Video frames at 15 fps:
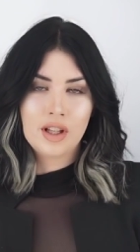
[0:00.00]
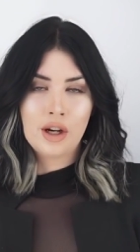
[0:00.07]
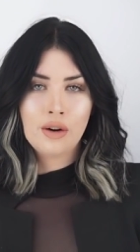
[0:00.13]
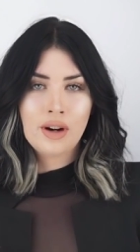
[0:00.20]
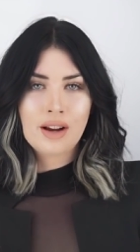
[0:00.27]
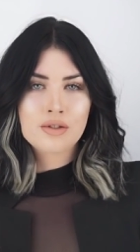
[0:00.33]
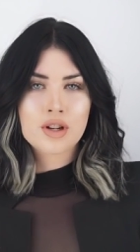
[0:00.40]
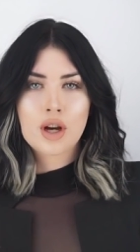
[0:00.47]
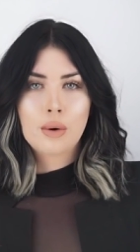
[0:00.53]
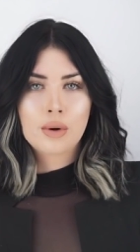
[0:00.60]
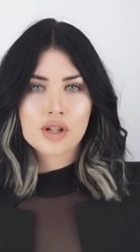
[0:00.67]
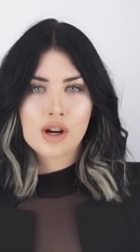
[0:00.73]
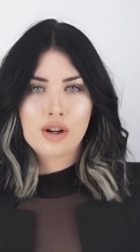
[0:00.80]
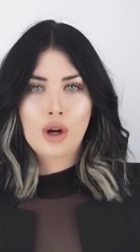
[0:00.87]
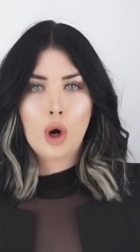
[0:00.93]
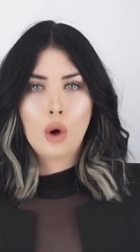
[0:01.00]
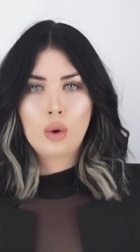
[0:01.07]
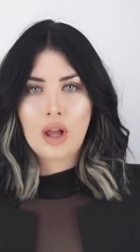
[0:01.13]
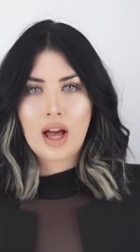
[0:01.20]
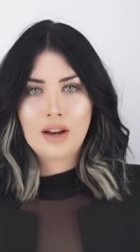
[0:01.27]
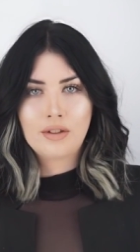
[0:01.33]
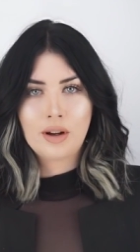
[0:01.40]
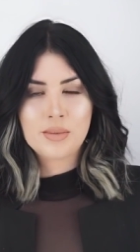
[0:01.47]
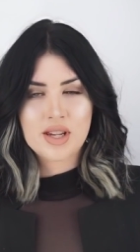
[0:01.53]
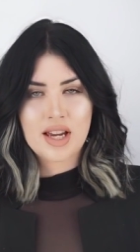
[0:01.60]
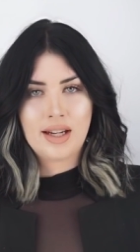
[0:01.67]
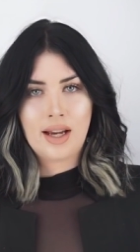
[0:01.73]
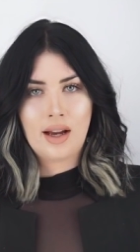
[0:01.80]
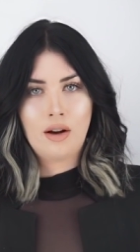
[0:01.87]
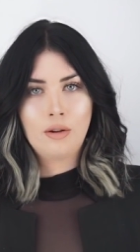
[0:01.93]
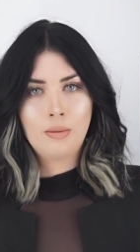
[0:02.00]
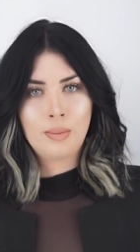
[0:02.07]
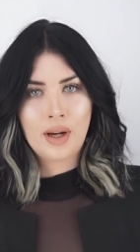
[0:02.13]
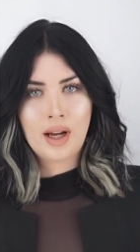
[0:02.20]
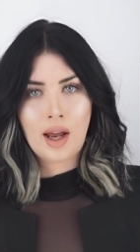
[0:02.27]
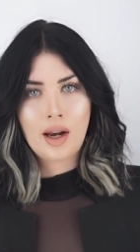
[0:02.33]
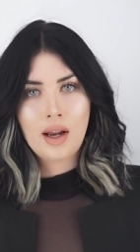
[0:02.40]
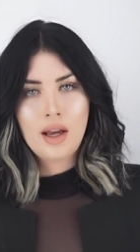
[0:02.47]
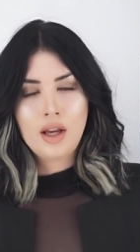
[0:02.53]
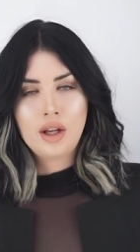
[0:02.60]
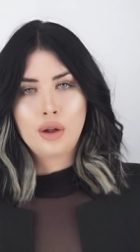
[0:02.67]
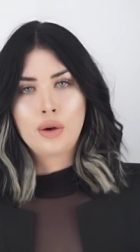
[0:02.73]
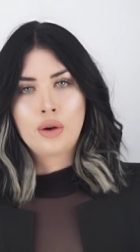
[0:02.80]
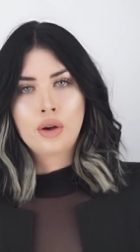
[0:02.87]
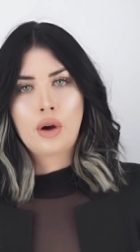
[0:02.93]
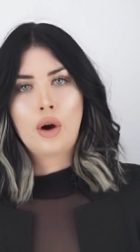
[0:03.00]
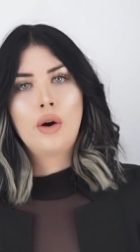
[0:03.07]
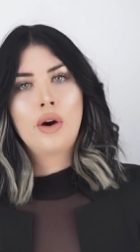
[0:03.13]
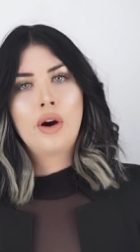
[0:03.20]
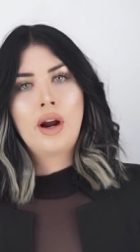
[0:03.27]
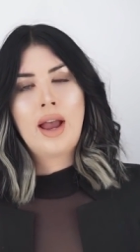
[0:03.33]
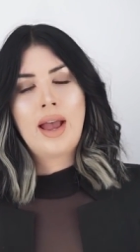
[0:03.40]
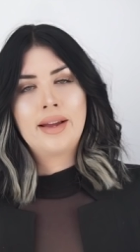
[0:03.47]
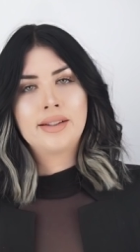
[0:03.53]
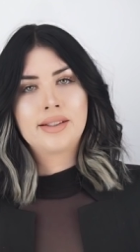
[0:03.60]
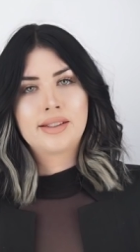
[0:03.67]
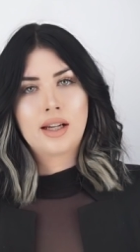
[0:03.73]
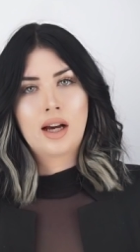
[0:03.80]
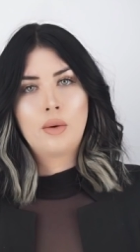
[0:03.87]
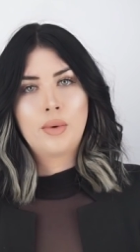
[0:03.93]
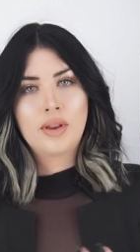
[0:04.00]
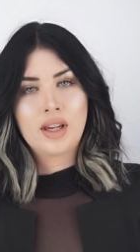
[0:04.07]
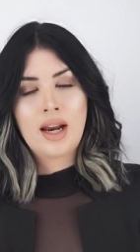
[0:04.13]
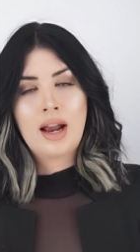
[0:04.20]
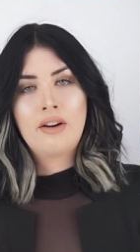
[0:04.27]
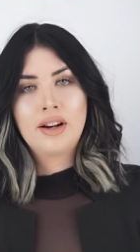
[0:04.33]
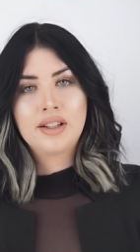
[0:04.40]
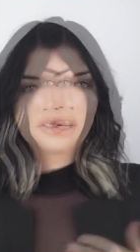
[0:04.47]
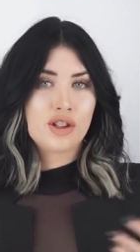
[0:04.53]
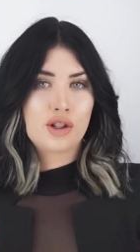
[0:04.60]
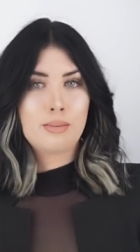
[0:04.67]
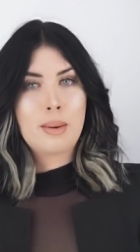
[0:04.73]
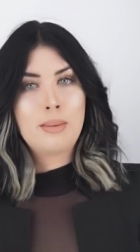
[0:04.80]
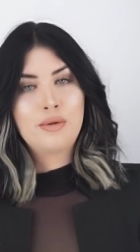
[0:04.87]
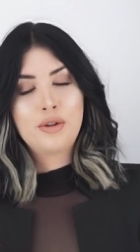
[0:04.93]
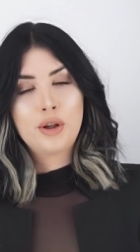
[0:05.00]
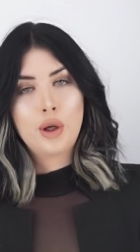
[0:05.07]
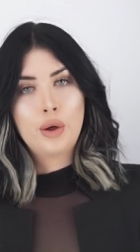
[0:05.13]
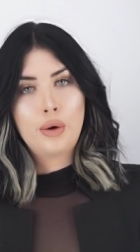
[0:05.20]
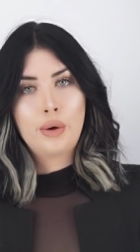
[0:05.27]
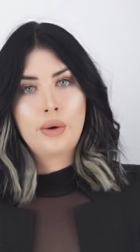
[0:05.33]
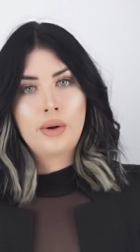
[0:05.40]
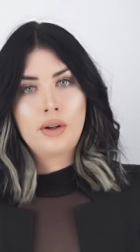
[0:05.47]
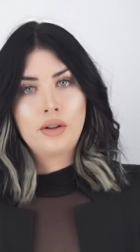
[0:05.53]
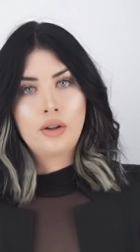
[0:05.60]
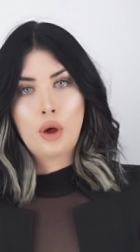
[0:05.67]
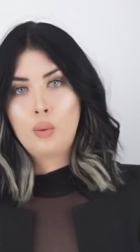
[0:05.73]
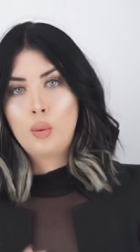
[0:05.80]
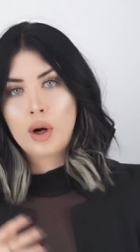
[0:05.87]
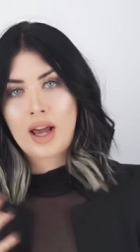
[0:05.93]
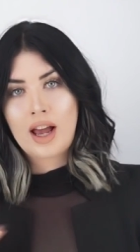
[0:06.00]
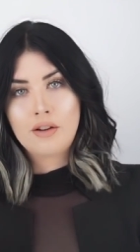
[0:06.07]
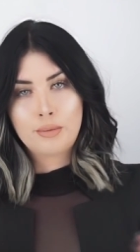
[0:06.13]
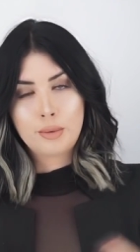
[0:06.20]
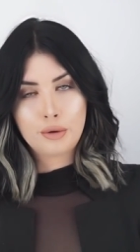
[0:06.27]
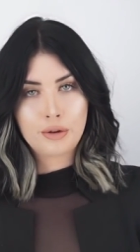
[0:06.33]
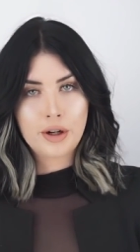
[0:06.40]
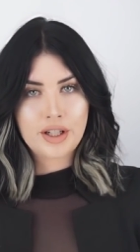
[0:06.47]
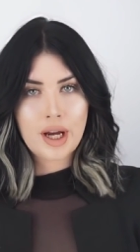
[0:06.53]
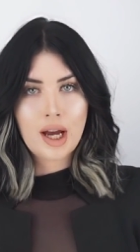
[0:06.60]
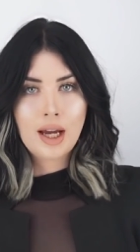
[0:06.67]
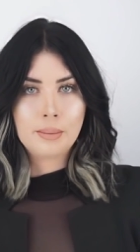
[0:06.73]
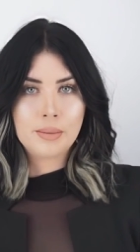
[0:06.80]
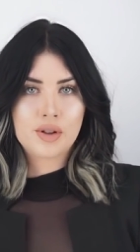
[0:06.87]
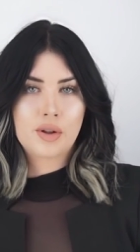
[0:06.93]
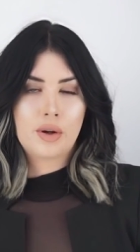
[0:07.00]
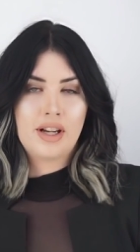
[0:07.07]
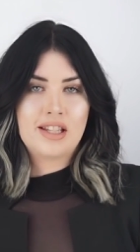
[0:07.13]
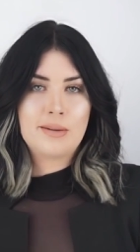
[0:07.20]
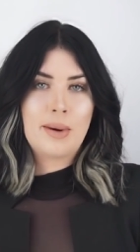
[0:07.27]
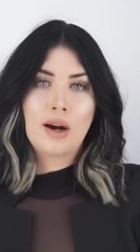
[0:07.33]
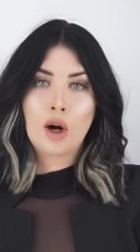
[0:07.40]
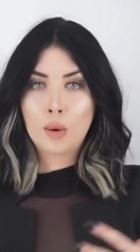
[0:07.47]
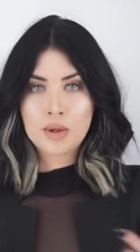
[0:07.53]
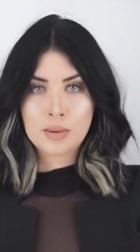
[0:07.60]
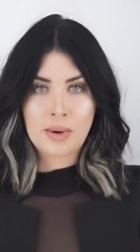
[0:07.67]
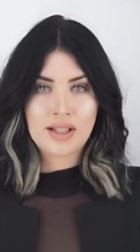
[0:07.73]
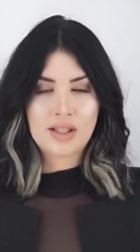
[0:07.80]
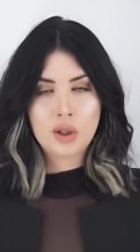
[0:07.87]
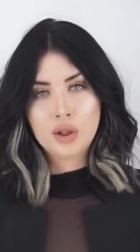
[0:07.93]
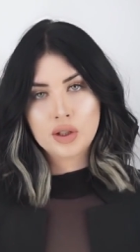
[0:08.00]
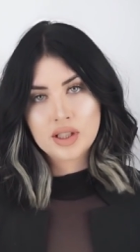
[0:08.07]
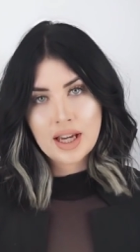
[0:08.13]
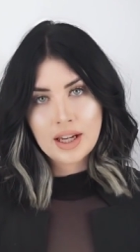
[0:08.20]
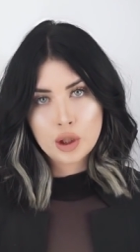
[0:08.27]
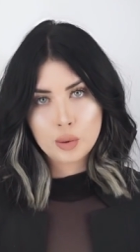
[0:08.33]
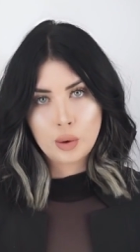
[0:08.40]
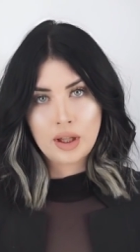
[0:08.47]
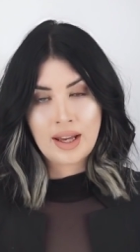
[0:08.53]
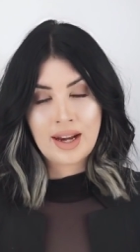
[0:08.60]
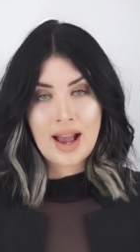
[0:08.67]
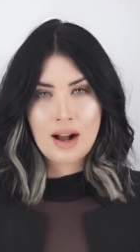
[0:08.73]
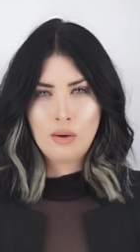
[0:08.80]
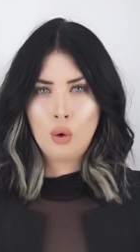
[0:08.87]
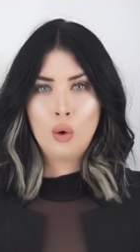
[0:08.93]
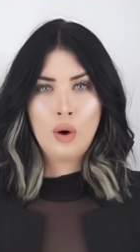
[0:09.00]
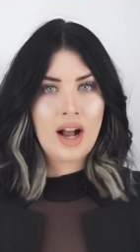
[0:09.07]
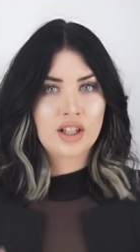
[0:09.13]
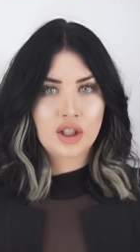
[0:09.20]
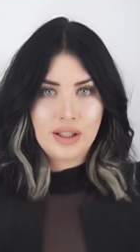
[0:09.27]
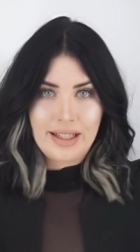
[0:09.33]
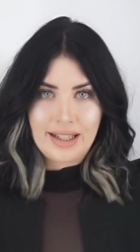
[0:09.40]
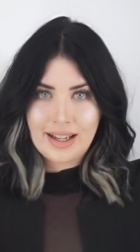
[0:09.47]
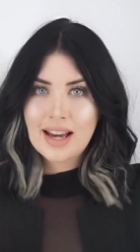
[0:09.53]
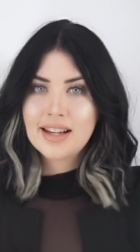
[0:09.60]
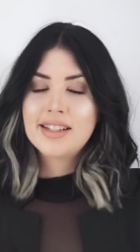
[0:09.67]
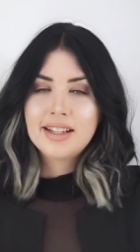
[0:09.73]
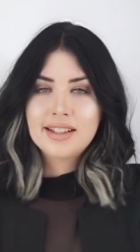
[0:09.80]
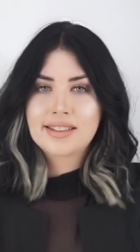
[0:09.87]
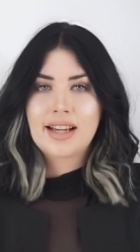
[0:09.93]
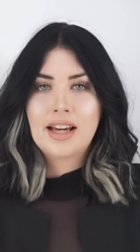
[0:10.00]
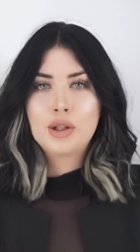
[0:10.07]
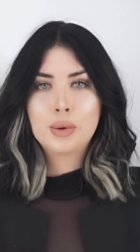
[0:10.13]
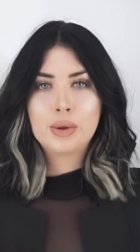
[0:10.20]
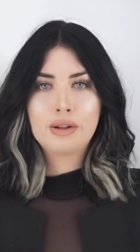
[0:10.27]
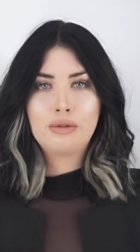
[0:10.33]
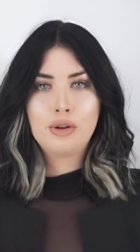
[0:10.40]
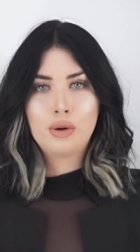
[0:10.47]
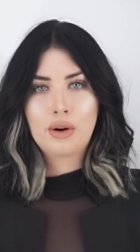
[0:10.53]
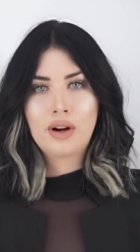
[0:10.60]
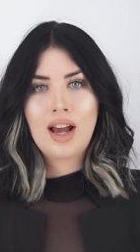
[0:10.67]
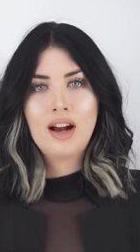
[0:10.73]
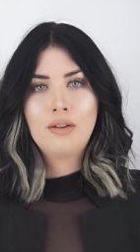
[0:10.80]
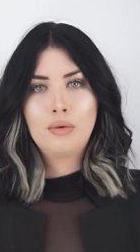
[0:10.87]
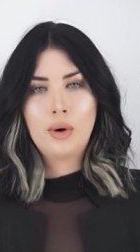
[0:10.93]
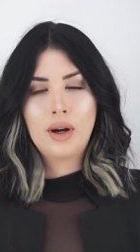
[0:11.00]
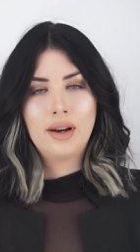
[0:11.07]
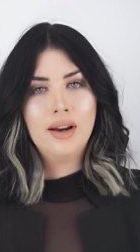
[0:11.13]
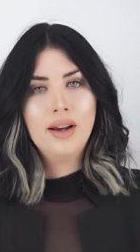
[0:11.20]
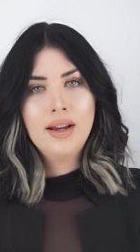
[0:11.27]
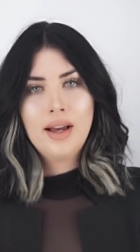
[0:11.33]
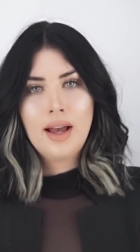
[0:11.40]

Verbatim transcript: You don't have to go and turn your whole life upside down, but you can go and start with an area. So maybe for you, you want to have more free time. So it's about optimizing your schedule and or actually getting a schedule if you don't have one.